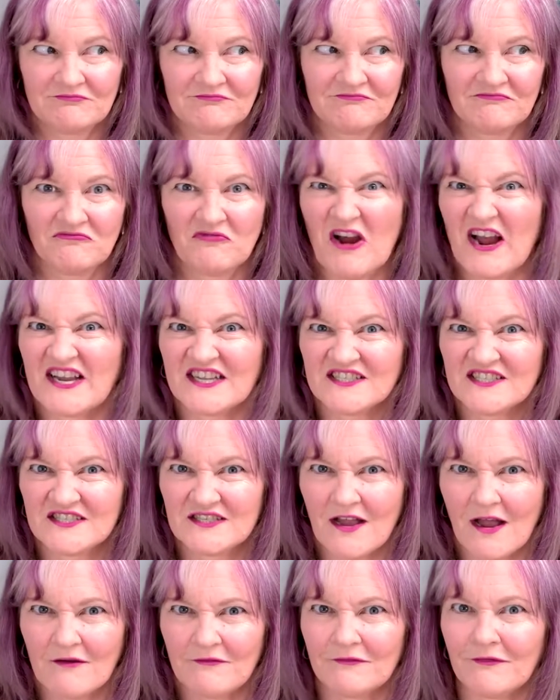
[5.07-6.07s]
wrecking
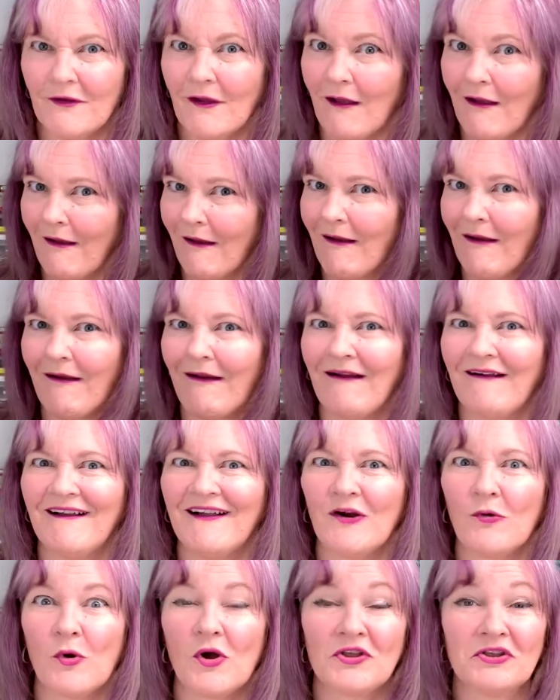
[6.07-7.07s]
stuff?
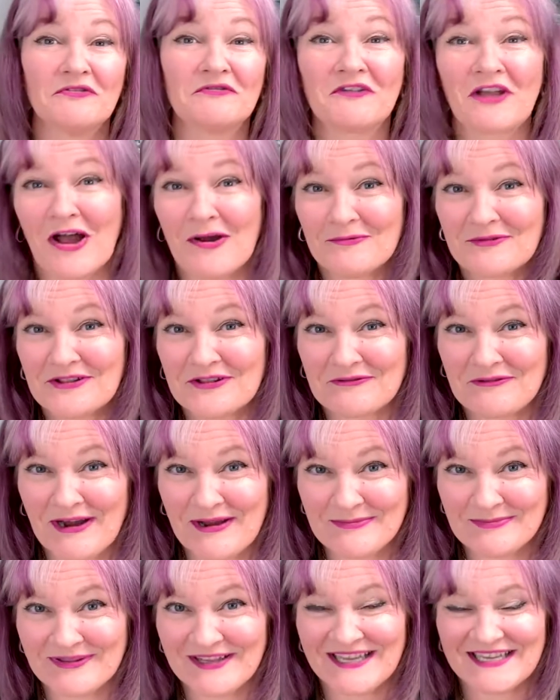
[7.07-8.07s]
Well, you've come to the
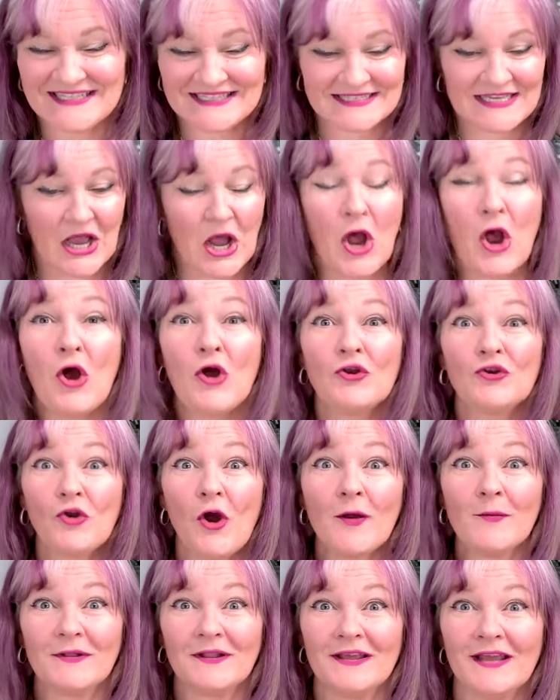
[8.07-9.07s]
right place.
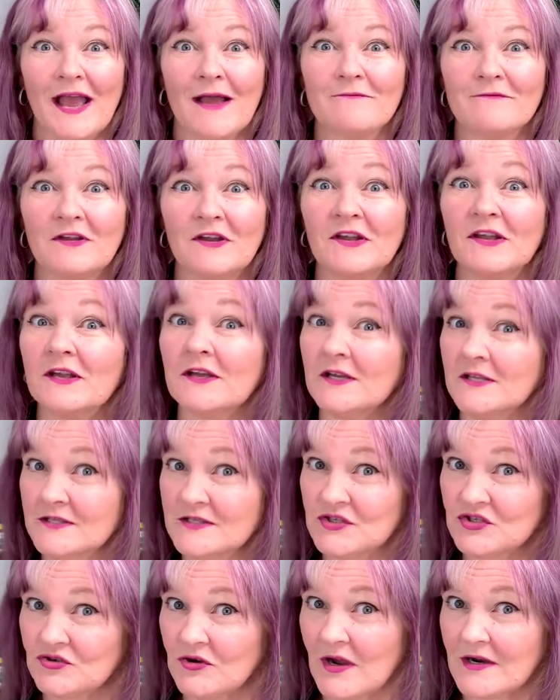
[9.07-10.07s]
Normally, I'm very
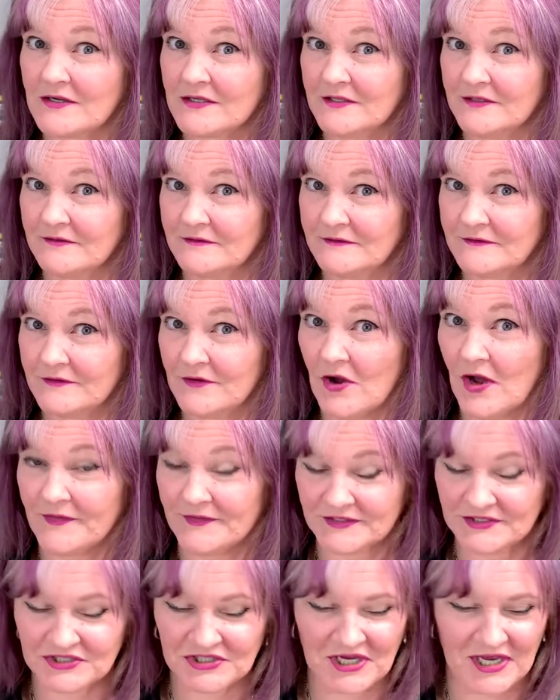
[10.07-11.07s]
constructive on
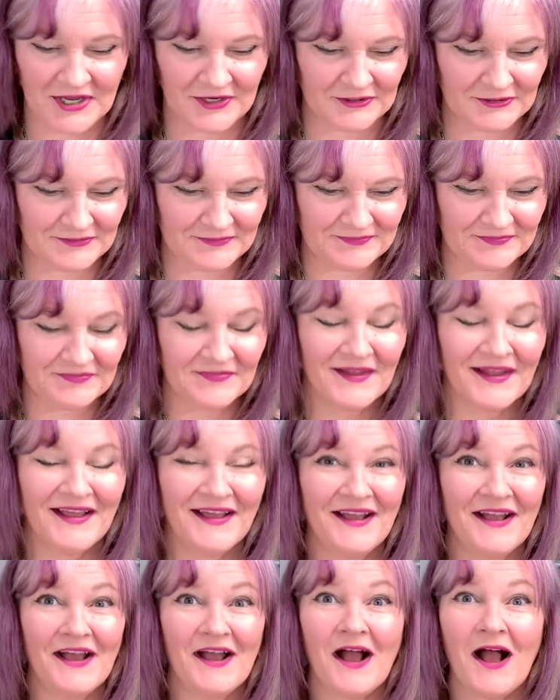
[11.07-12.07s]
this channel.
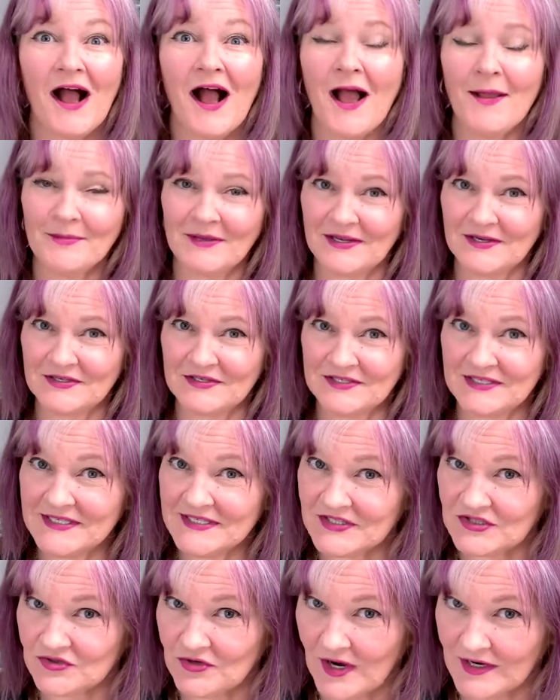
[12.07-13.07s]
I'm going to
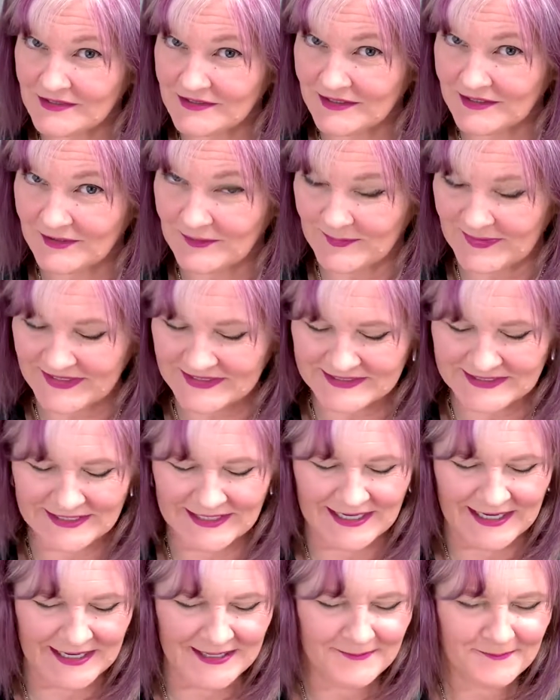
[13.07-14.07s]
destruct a little bit
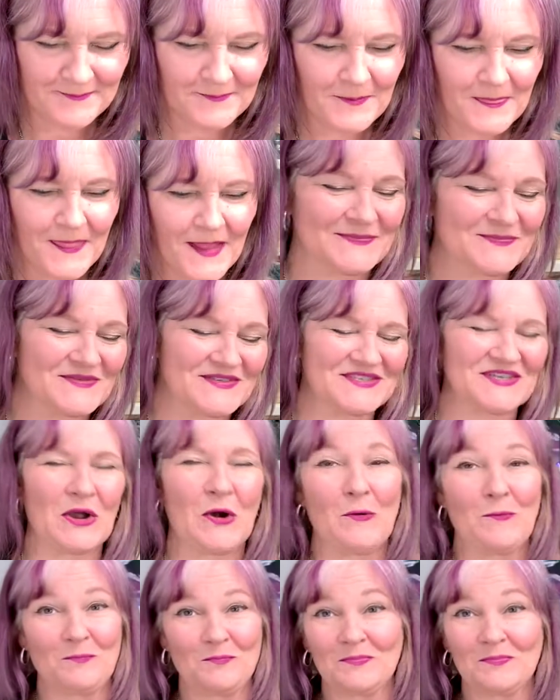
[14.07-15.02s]
today. So,